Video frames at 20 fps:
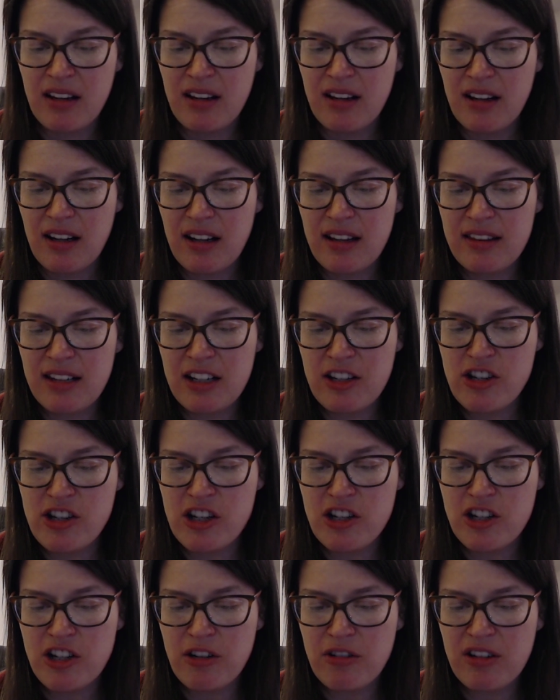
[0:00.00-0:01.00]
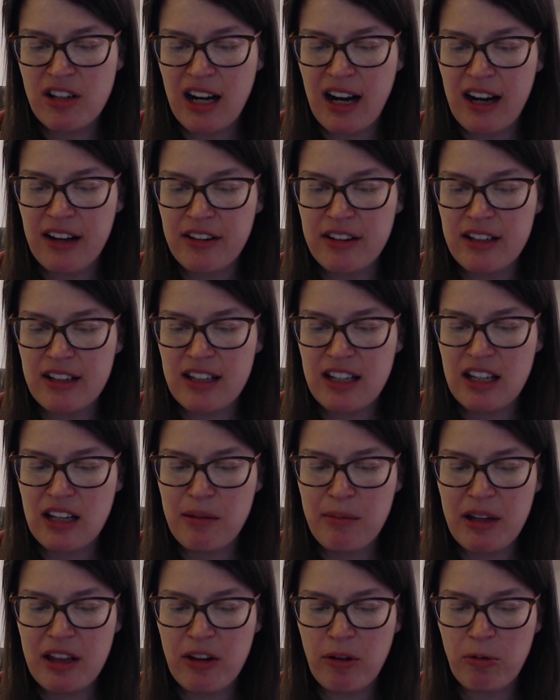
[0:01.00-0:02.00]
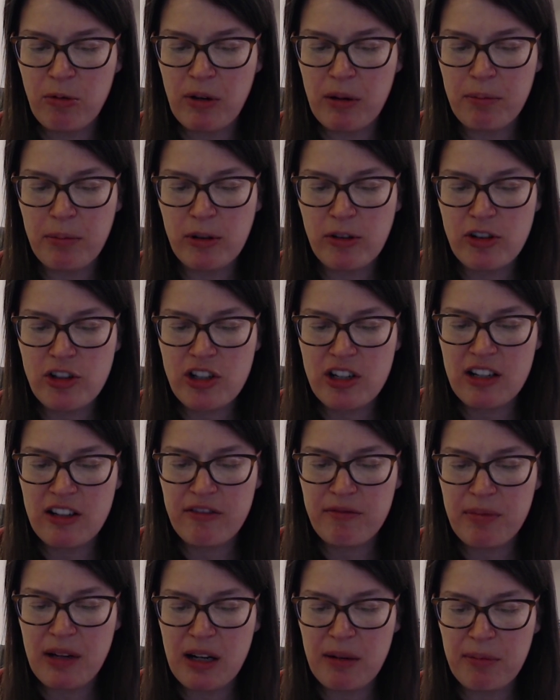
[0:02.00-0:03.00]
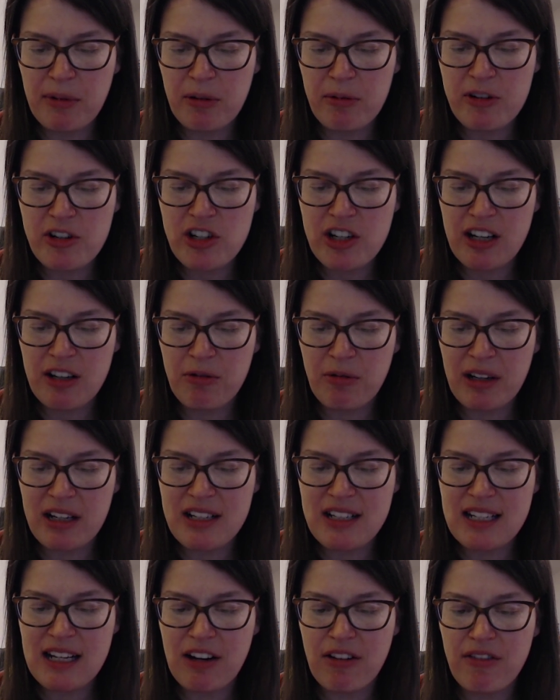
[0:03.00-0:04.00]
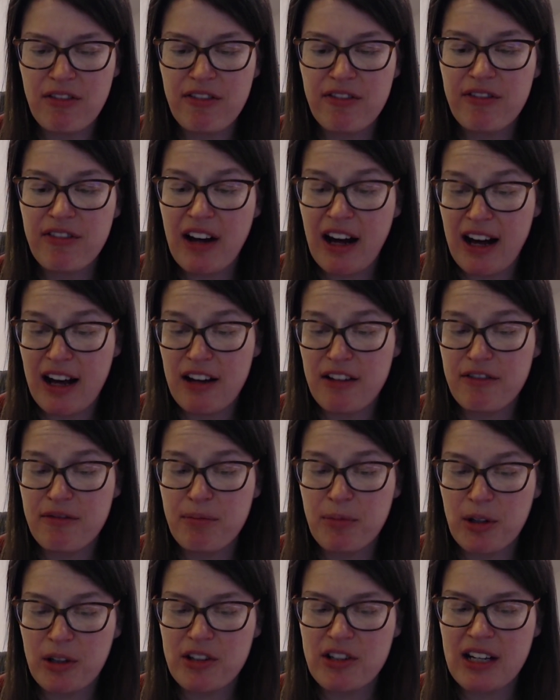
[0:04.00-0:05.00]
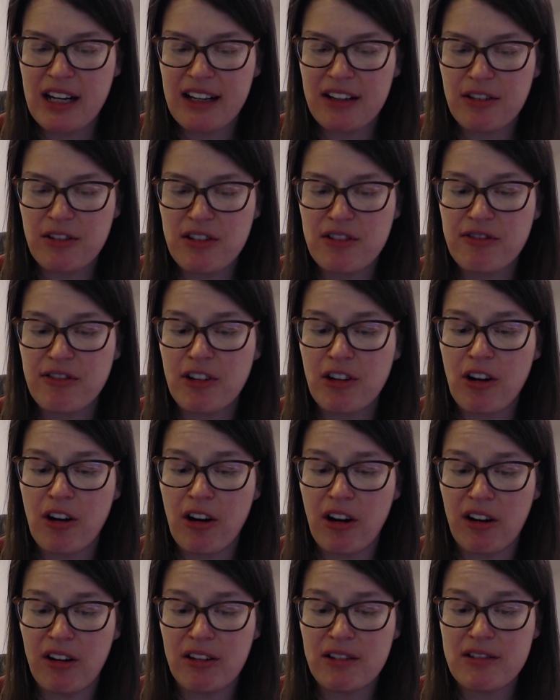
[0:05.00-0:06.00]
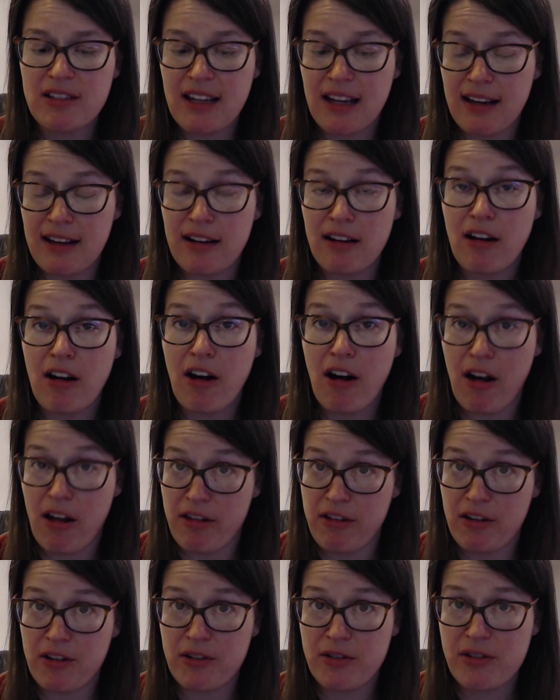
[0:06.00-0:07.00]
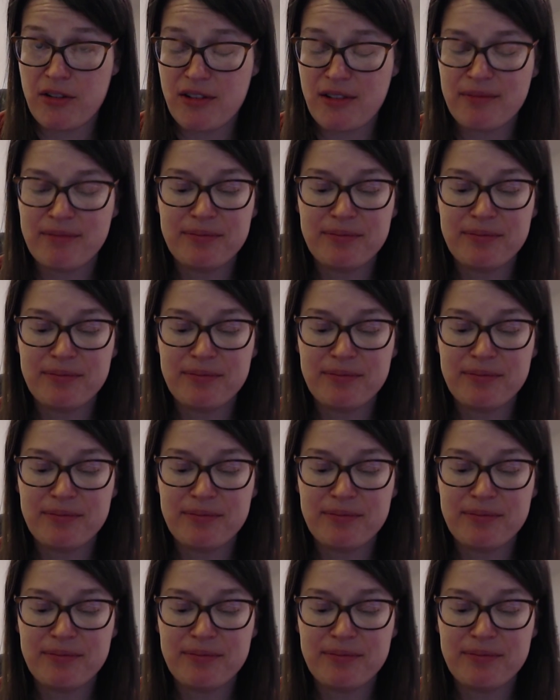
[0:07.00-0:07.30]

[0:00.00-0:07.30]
And then she showed Kyle and Akemi the rumpled sheet of paper where she had written down 5 book titles for all 10 authors.